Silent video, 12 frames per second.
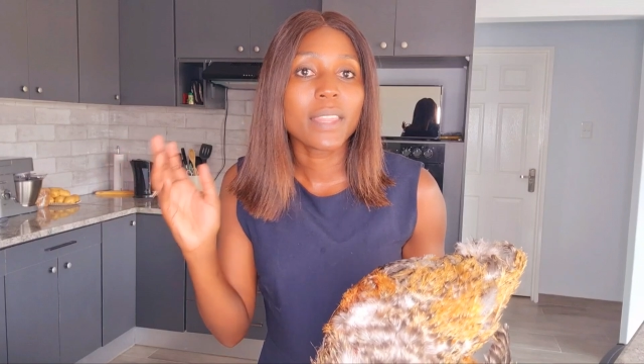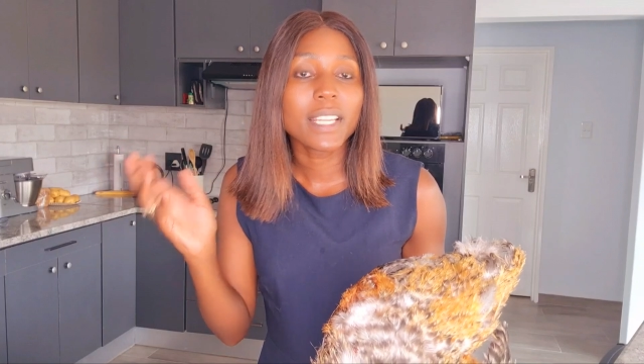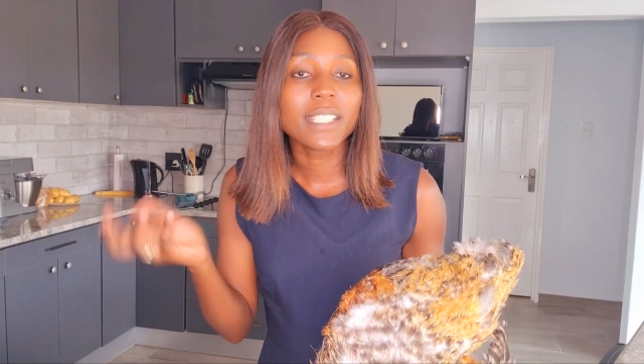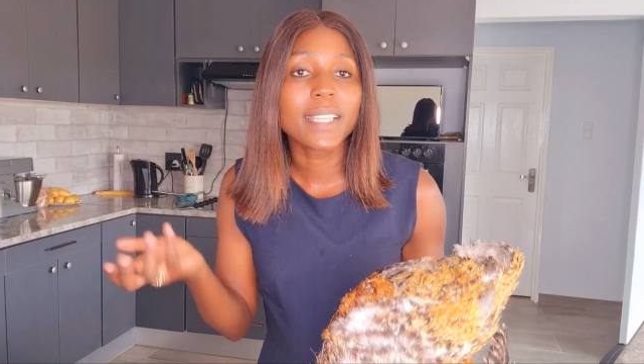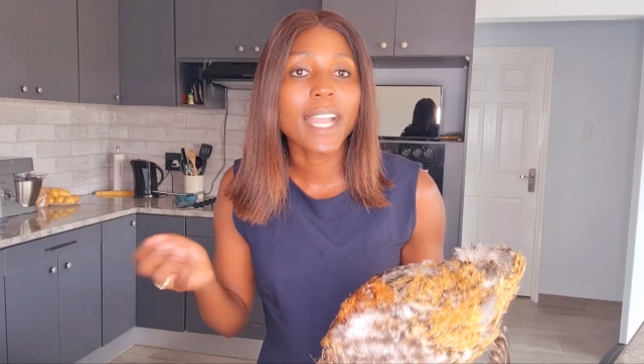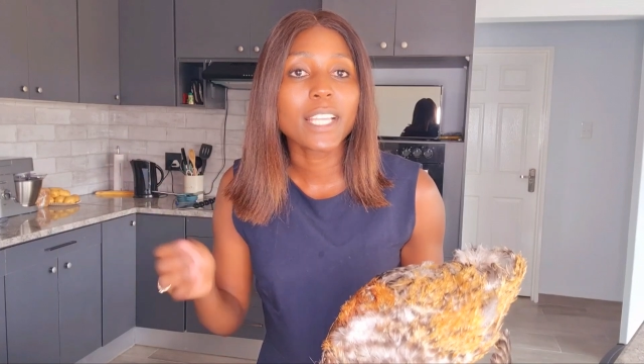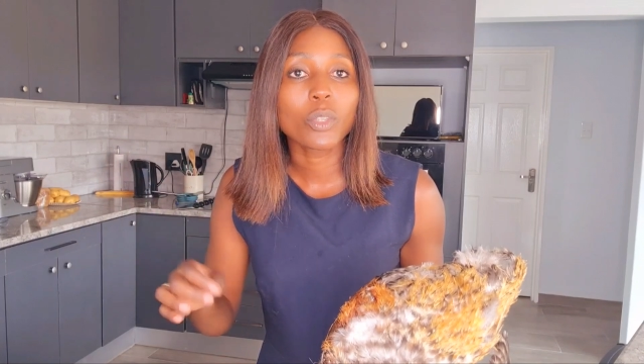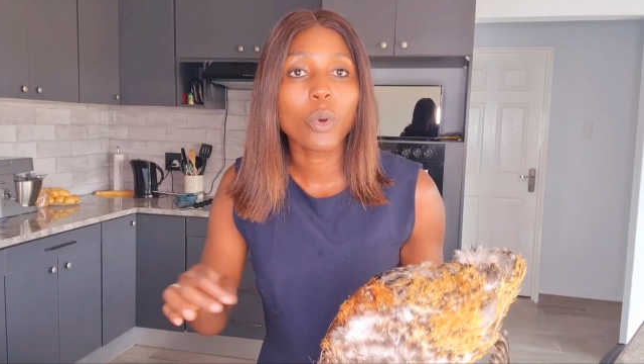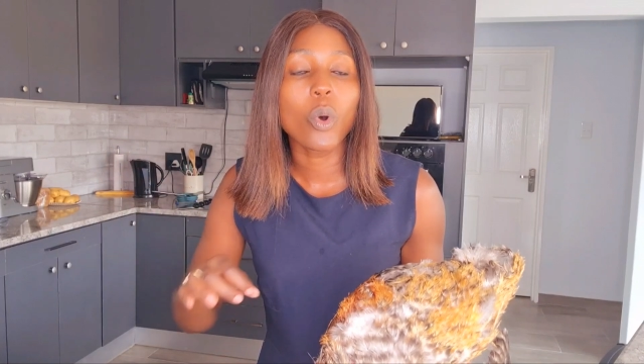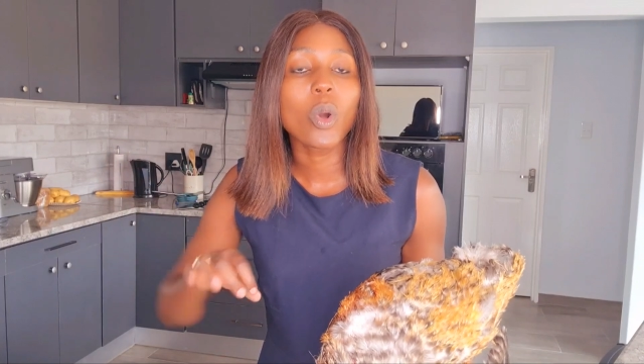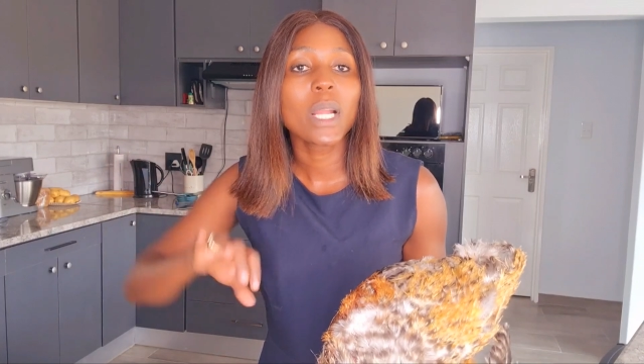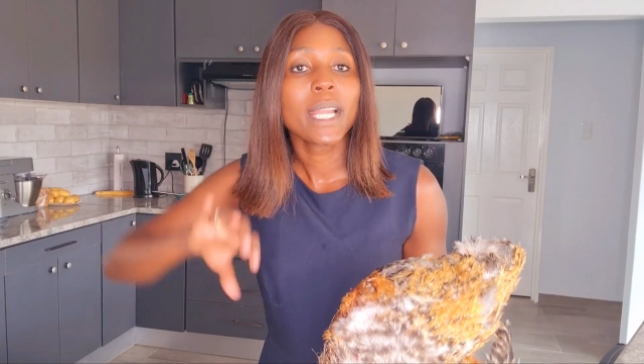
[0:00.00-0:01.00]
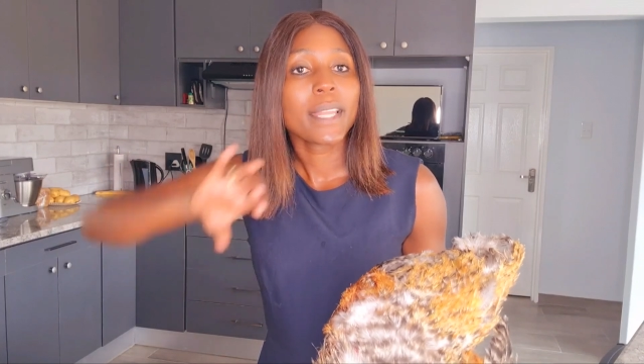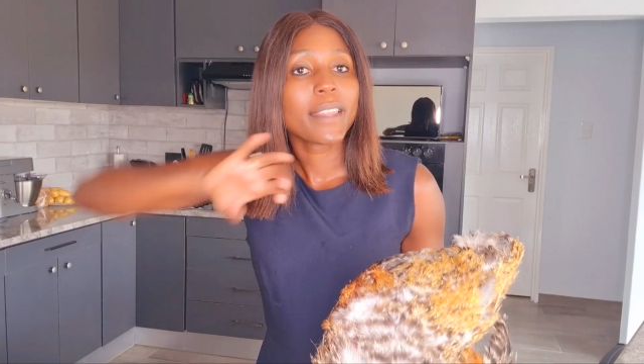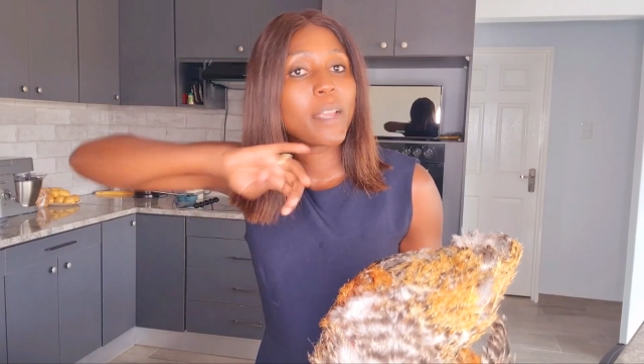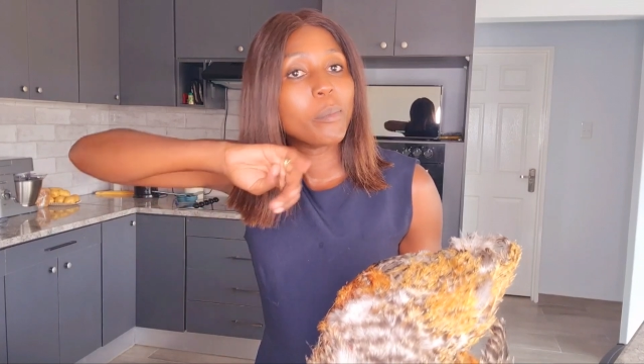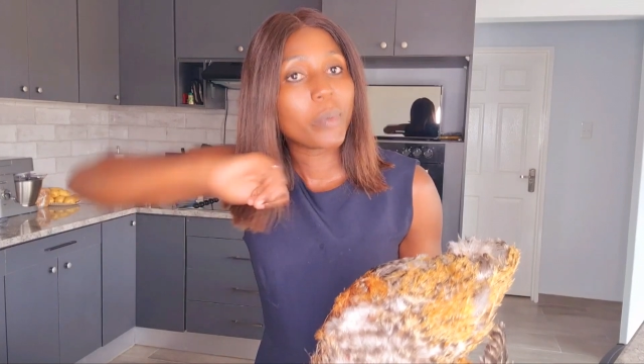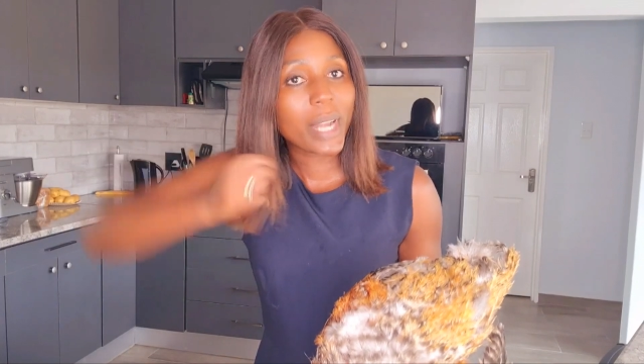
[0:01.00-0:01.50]
and then it dies, or
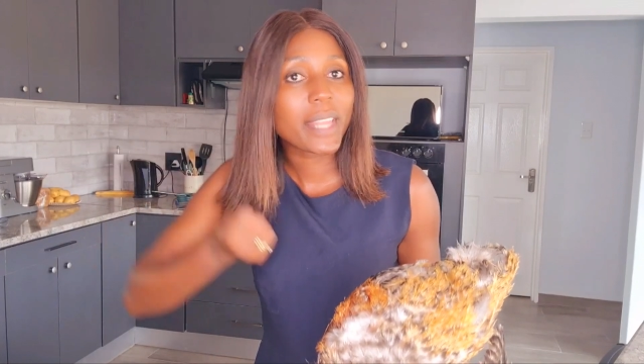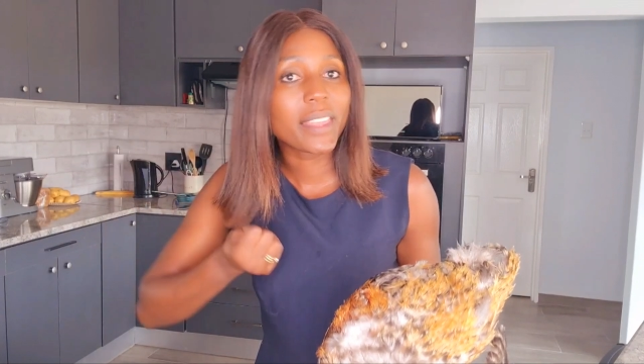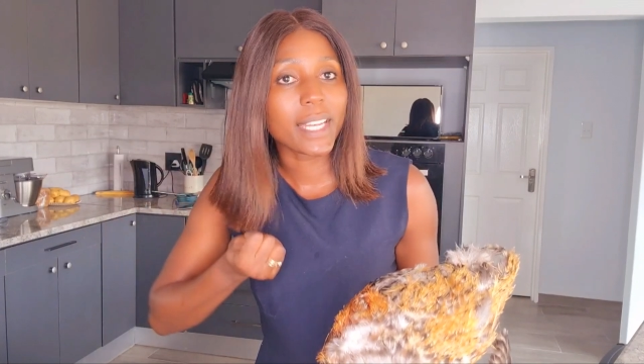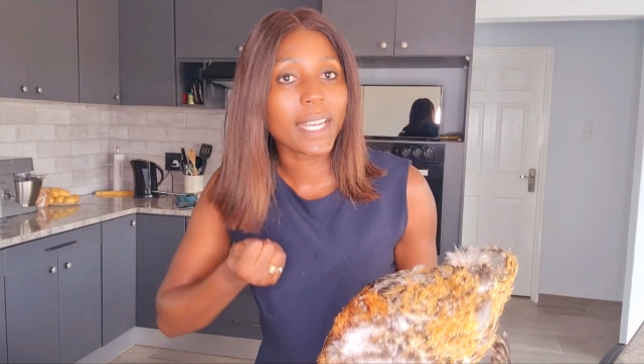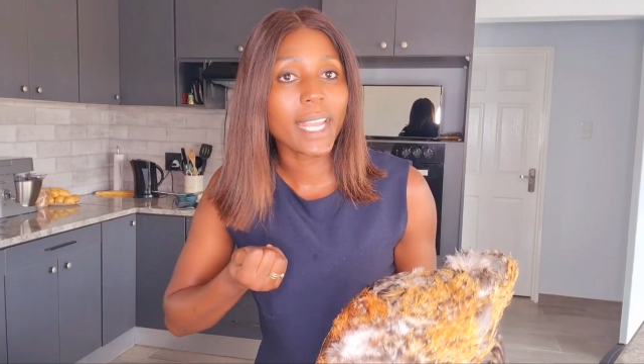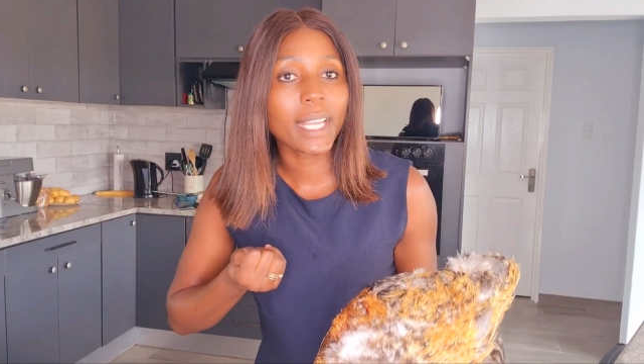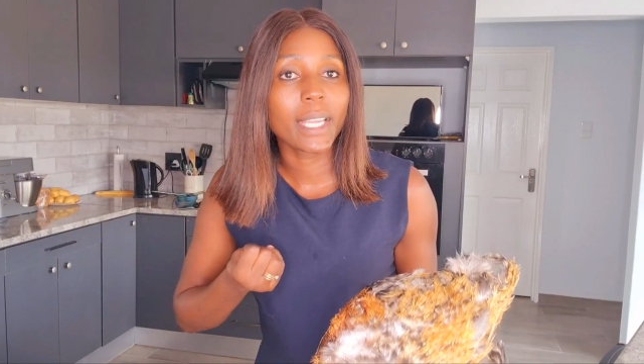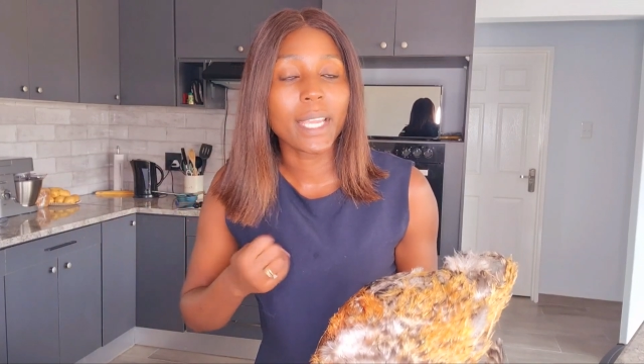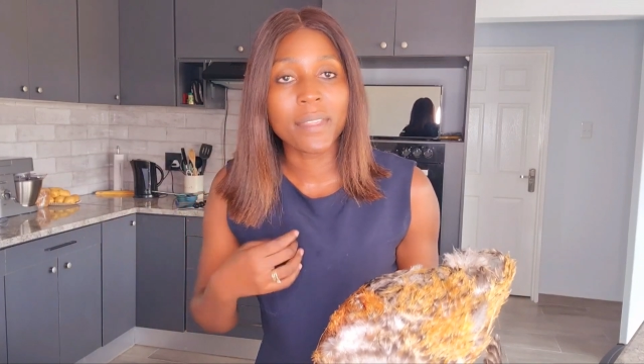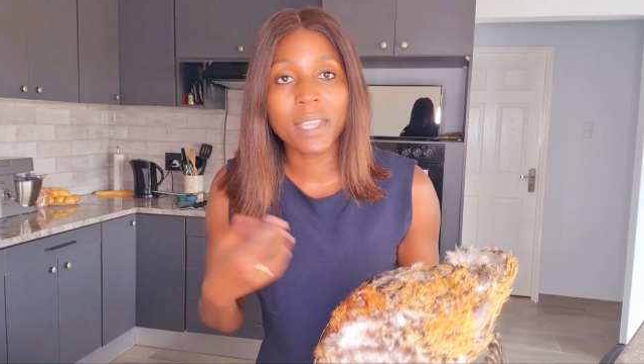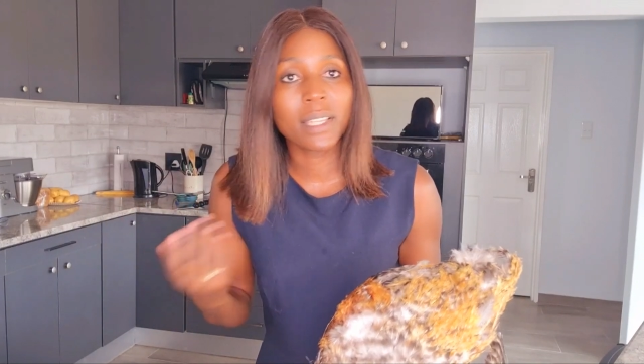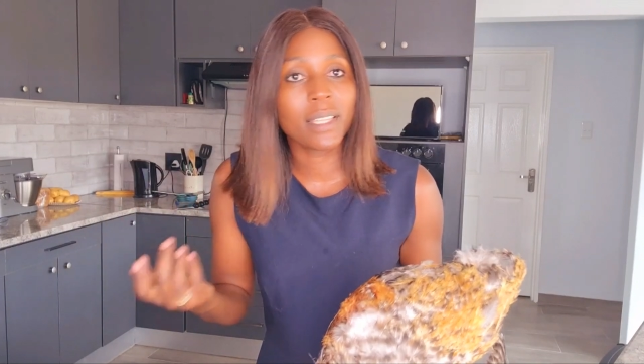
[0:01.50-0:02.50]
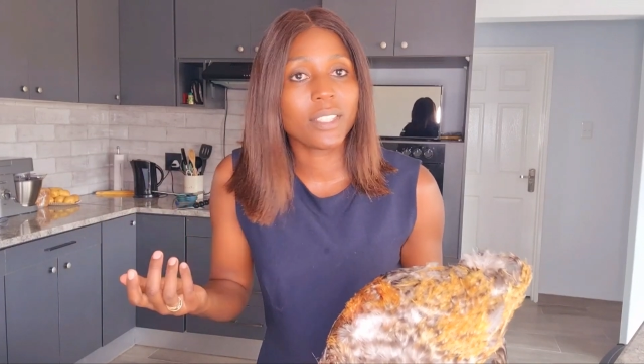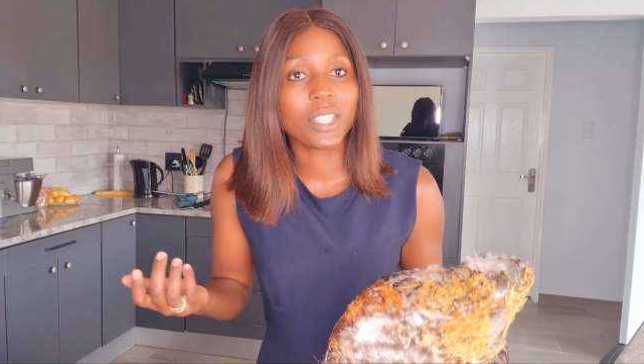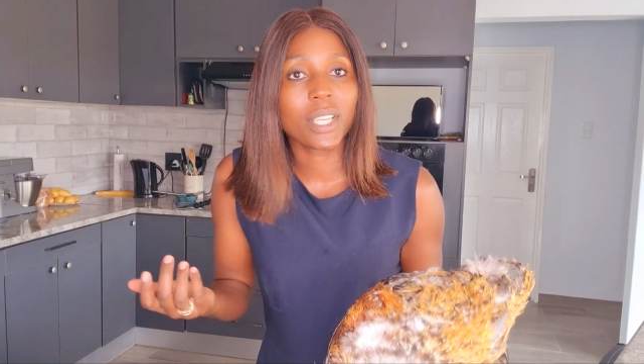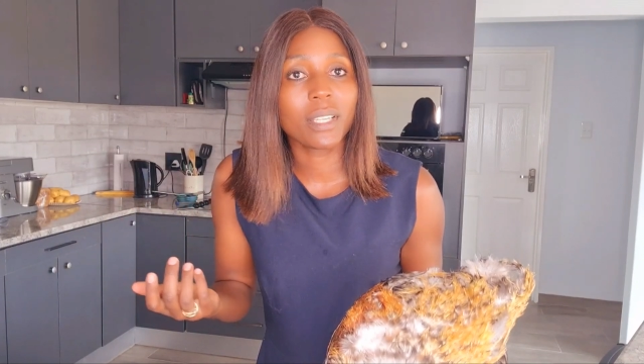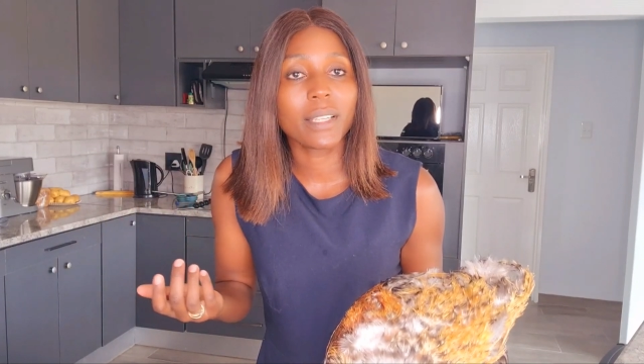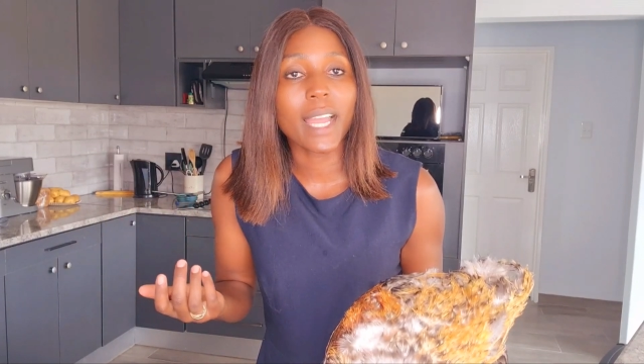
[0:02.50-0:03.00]
they break the neck and then the
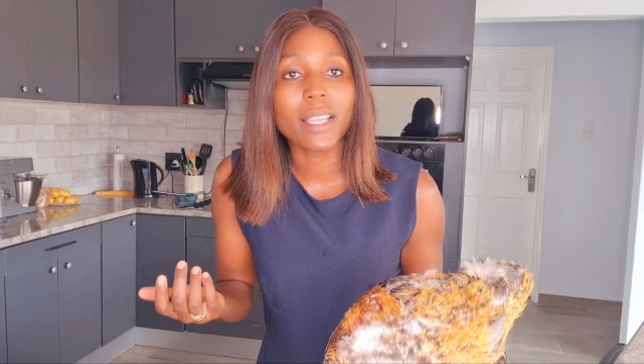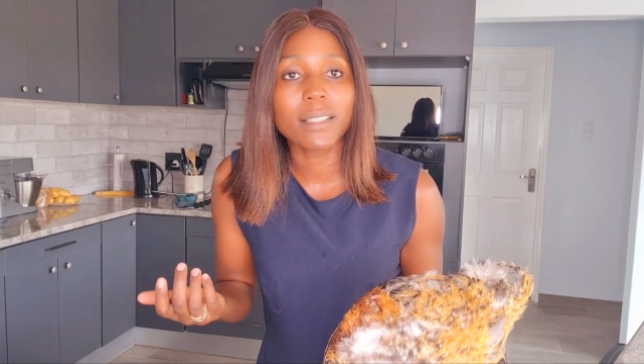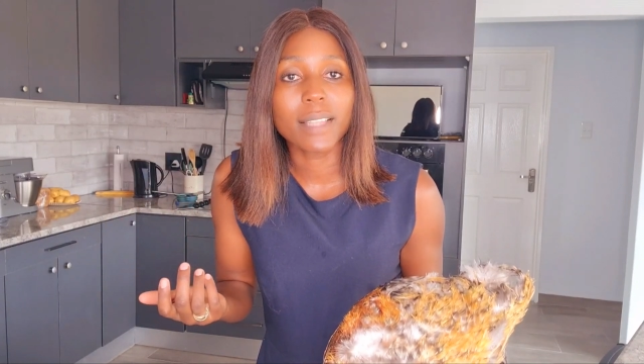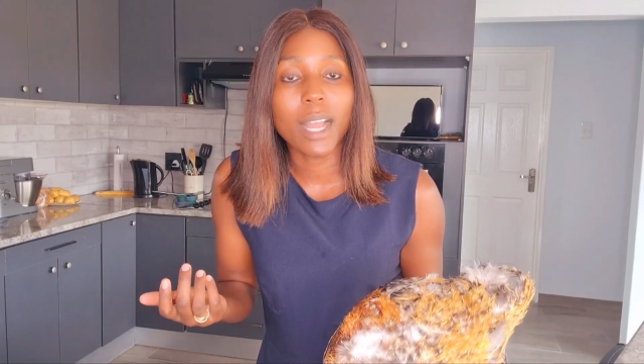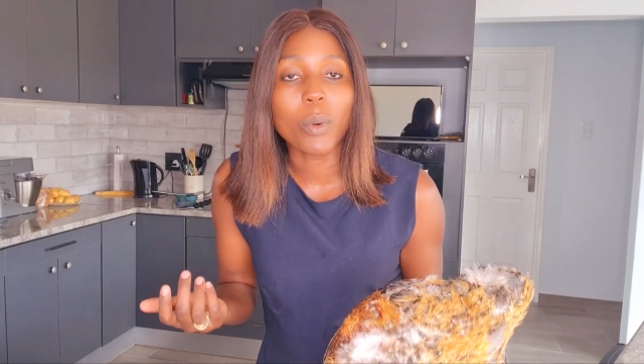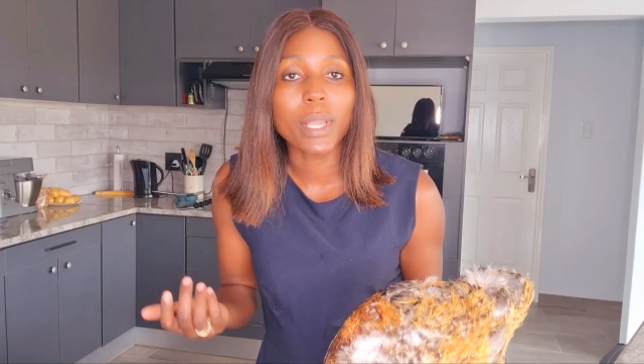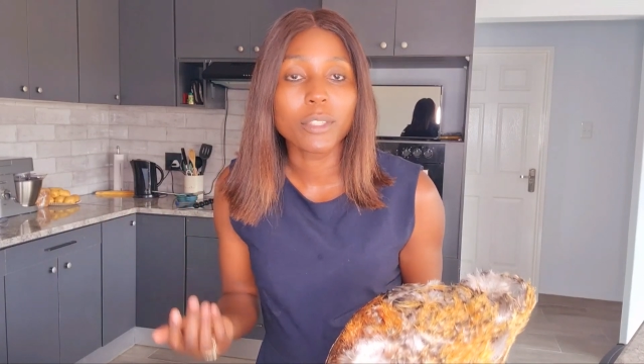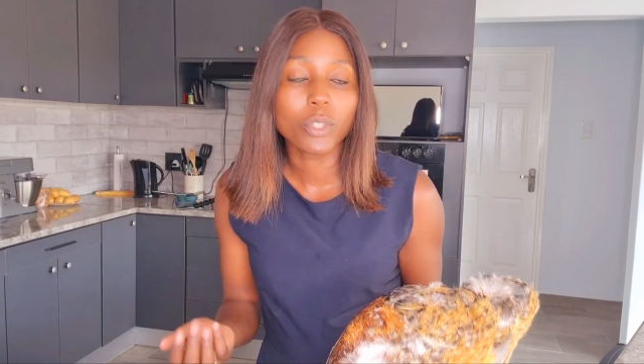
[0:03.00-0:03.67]
chicken dies that way.